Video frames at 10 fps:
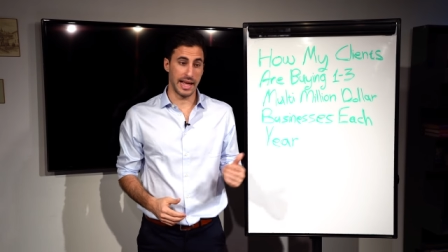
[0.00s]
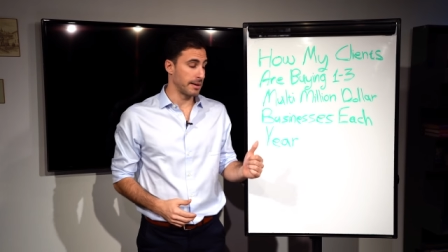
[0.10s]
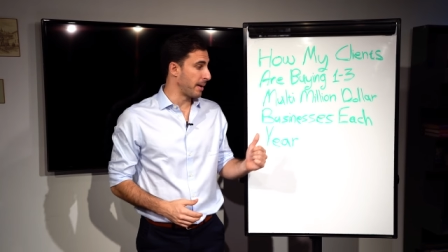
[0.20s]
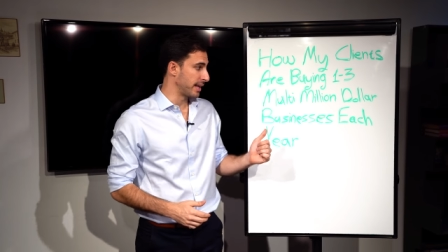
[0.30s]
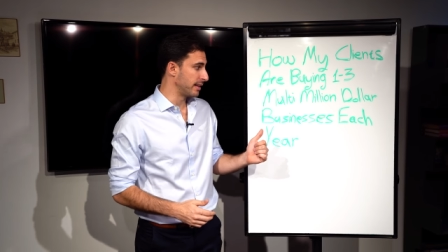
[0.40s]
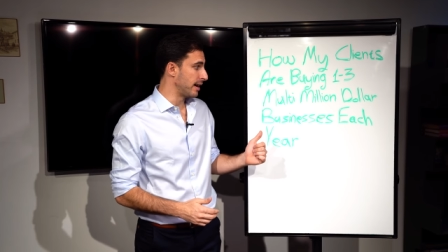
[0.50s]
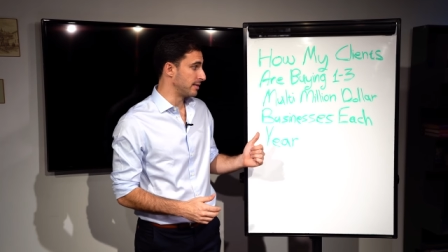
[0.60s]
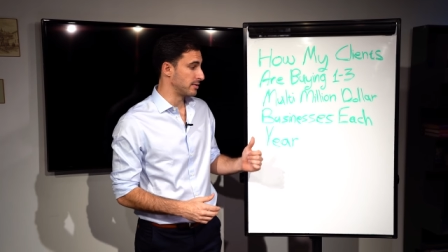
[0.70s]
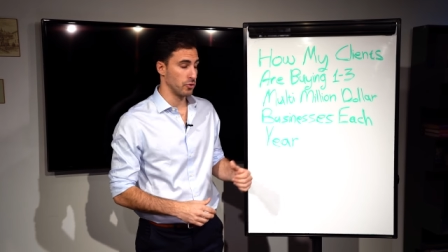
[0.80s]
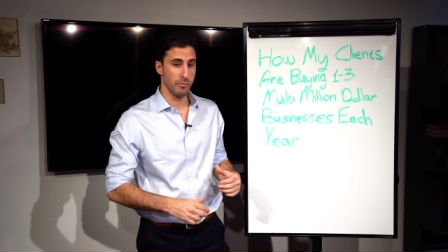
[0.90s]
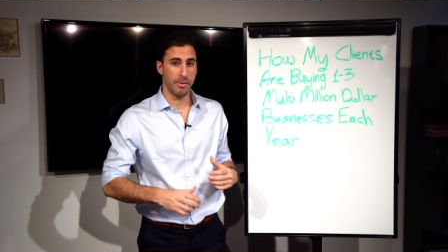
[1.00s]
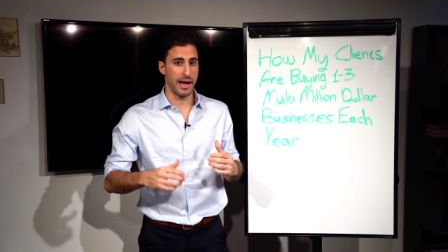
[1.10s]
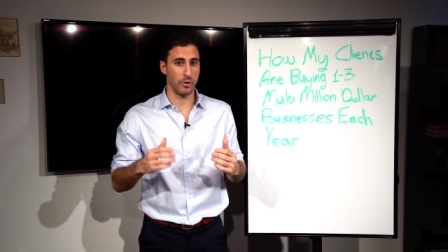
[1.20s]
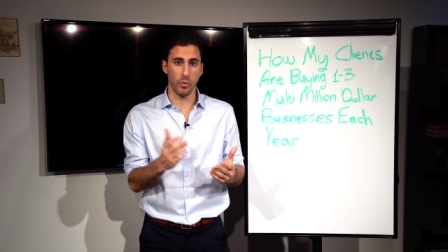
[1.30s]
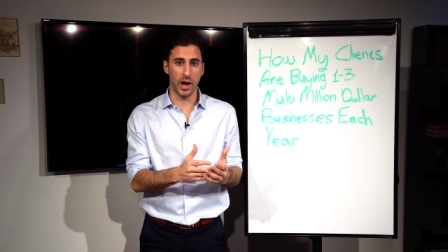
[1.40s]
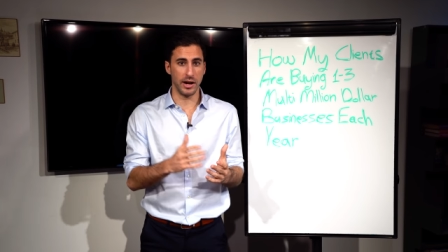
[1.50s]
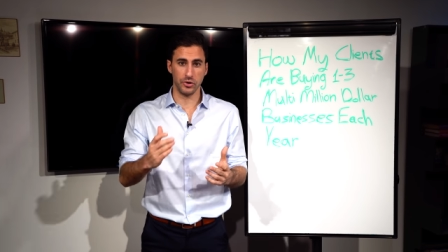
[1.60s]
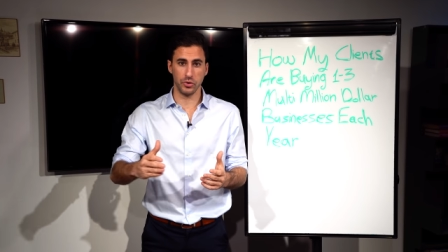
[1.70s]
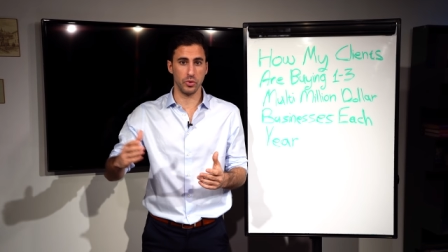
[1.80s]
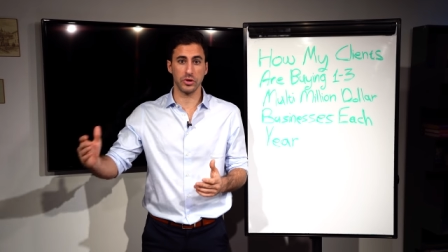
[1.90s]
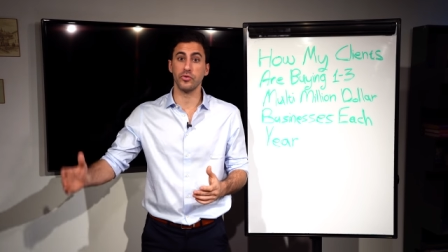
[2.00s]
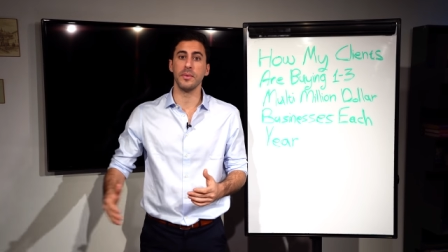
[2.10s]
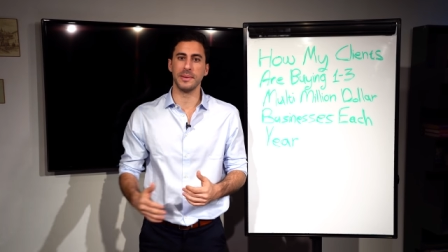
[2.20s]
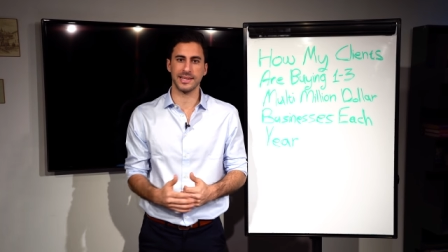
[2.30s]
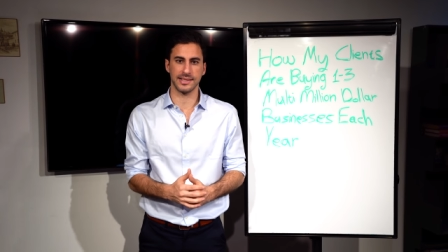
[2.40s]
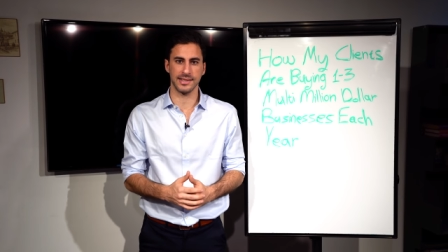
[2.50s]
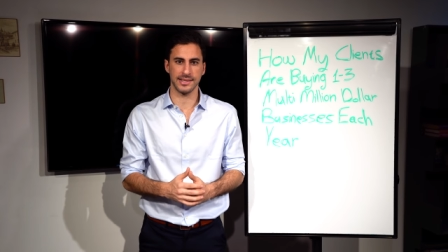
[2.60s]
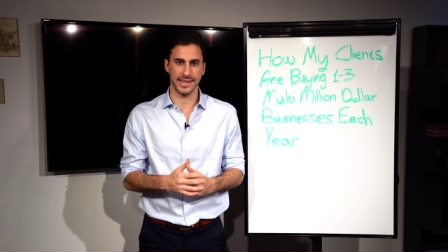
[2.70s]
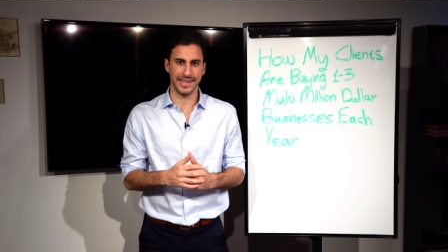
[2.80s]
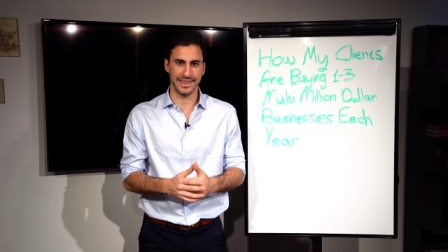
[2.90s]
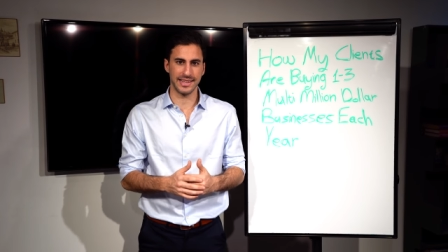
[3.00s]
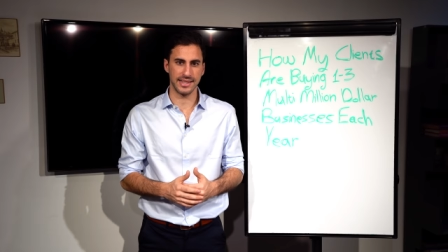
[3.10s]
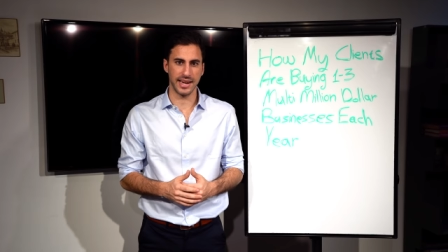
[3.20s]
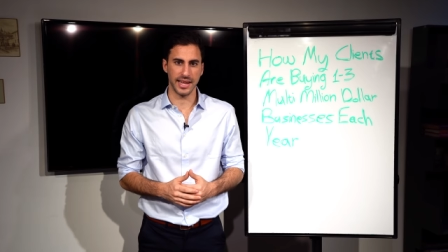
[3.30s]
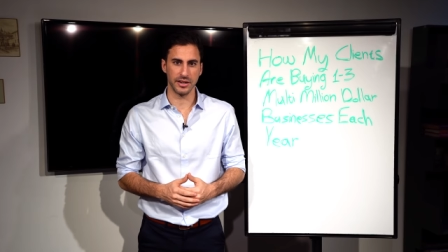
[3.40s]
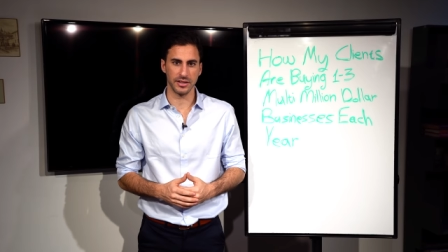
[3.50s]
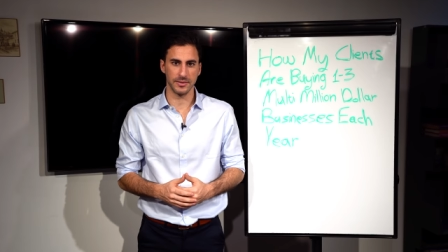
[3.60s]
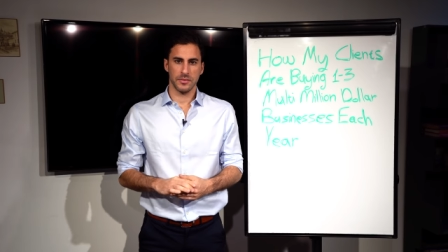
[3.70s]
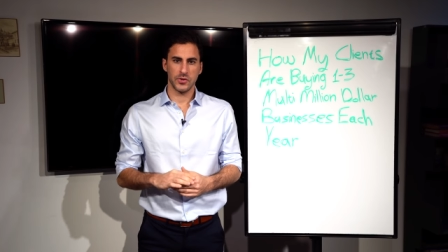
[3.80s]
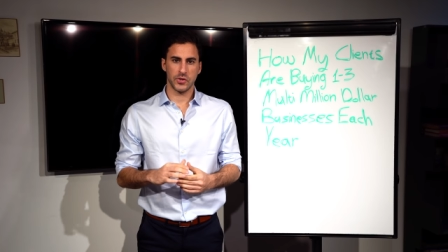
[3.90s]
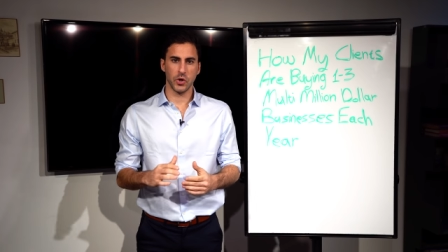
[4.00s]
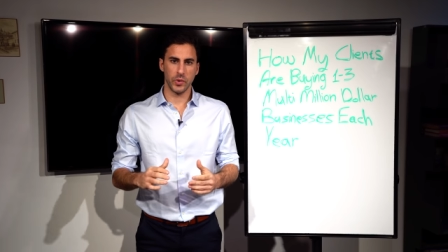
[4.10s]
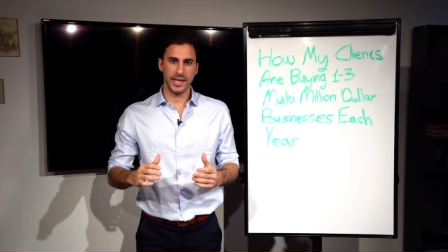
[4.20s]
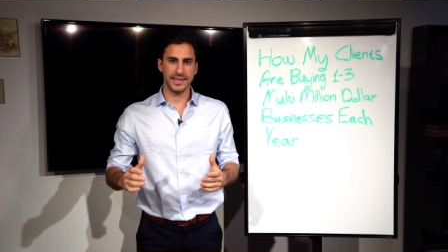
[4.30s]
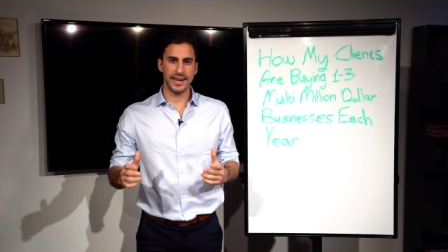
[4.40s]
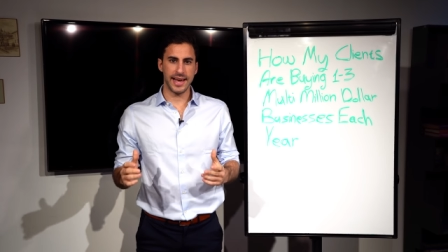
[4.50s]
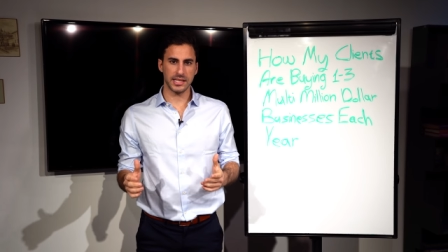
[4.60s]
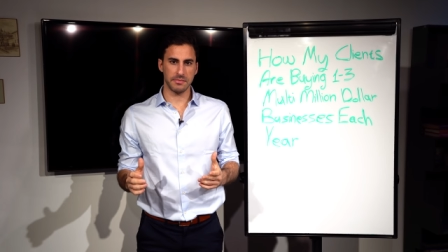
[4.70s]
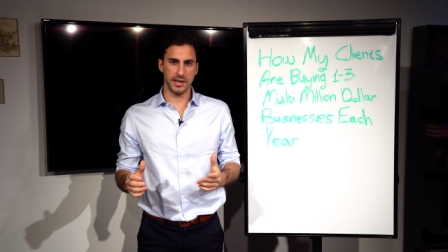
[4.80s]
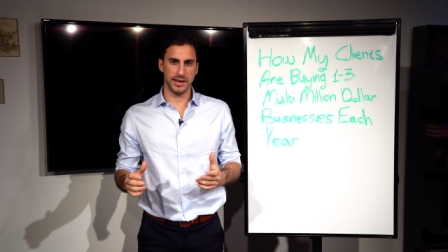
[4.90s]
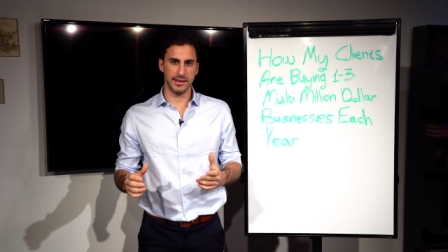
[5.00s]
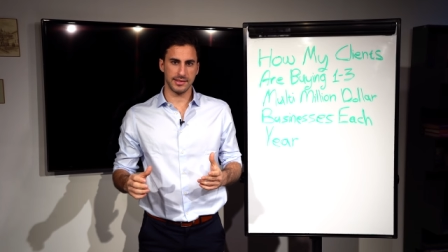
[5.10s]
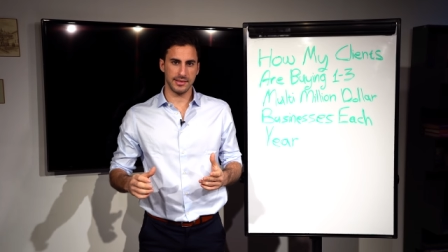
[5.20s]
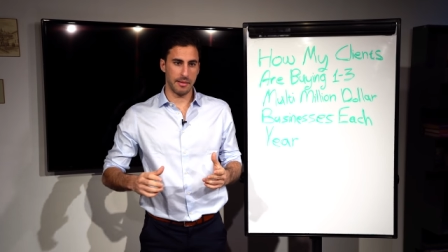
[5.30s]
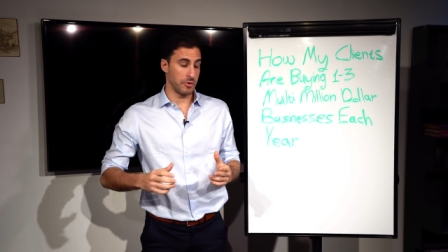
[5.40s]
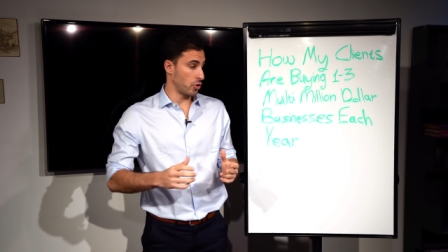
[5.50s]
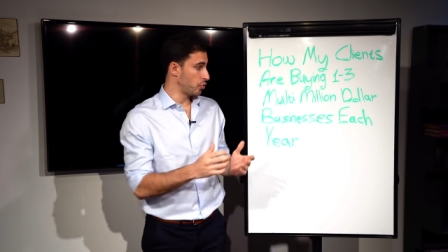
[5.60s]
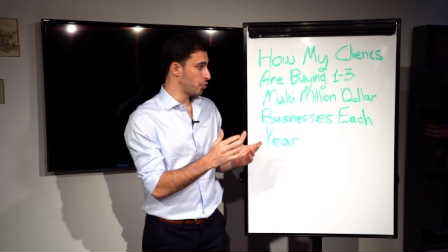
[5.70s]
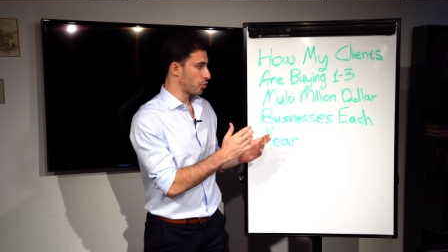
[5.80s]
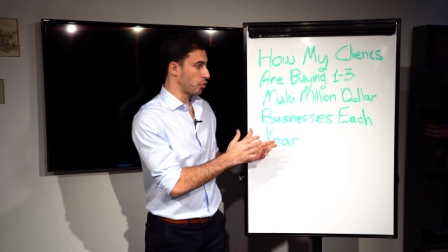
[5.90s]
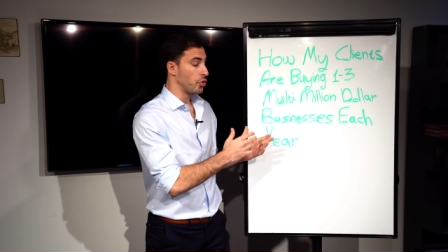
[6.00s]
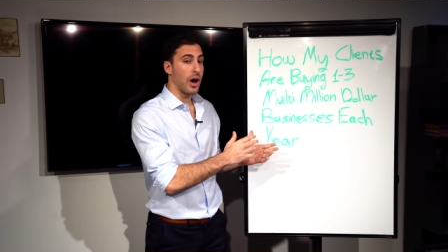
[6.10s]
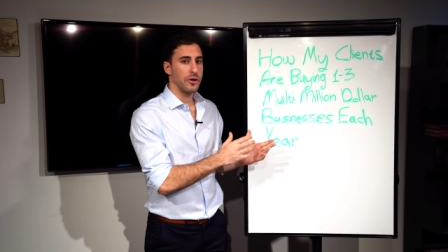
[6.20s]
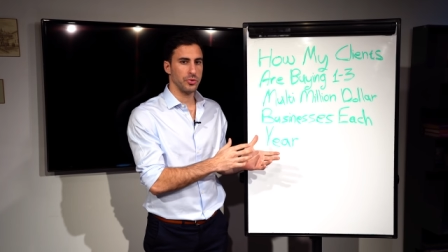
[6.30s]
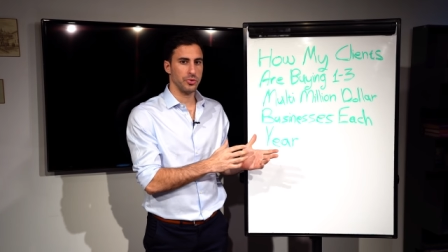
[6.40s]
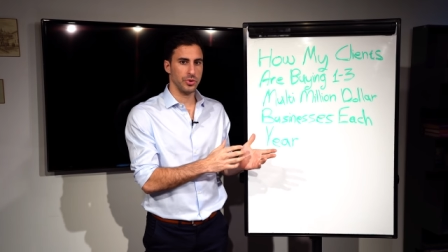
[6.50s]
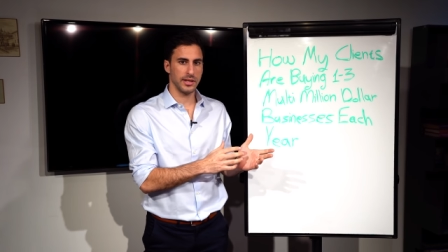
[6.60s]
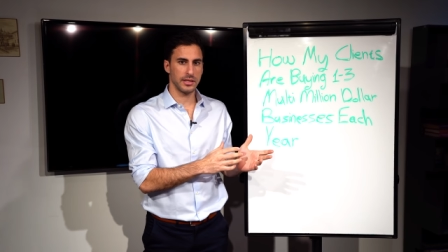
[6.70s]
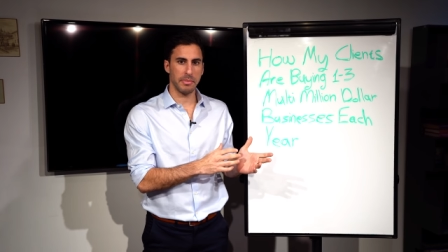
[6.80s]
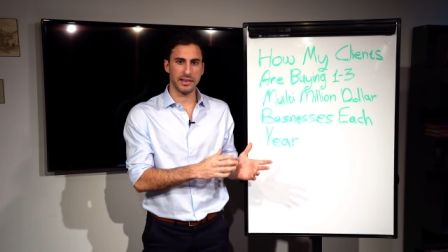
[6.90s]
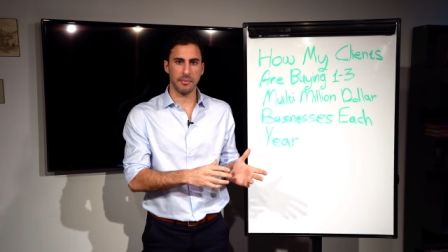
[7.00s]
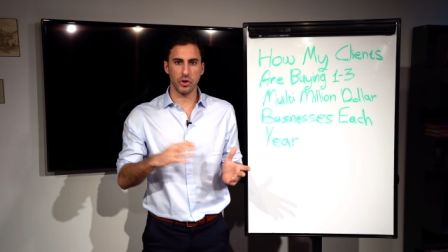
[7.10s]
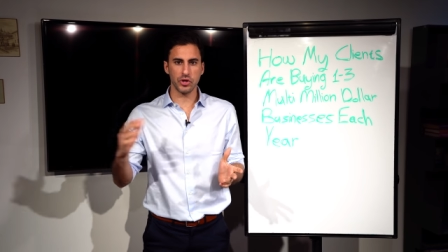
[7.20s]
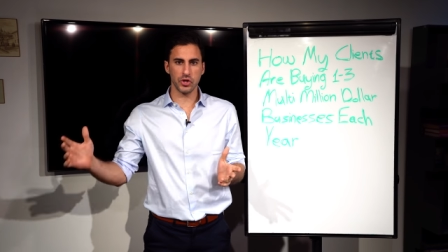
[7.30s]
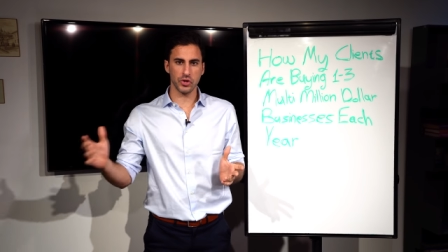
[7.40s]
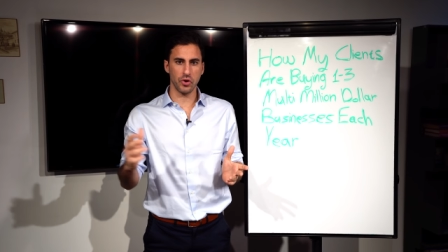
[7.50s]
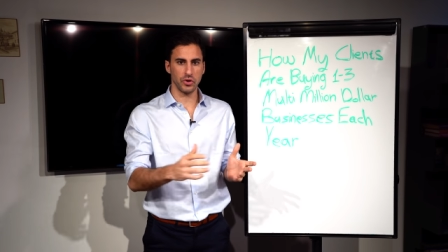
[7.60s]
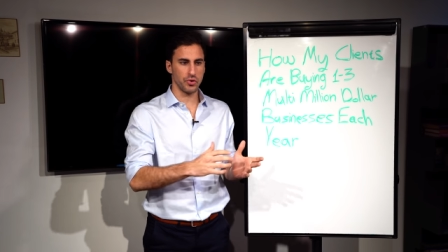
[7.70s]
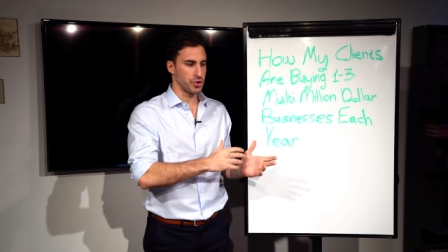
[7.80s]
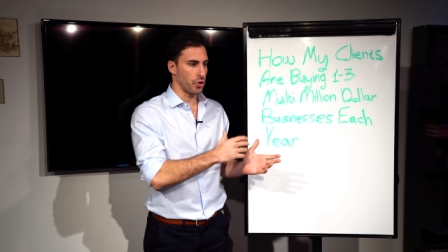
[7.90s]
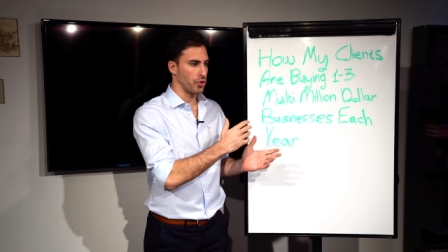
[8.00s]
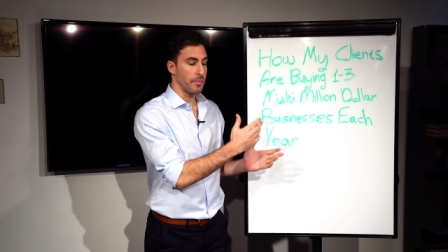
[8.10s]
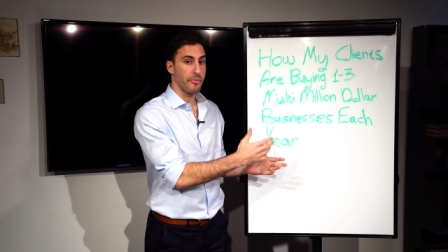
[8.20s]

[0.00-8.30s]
like my clients who buy one, two, three businesses in less than a year. So in the next minutes, I'm going to show you how to do this, but I'm not just going to show you the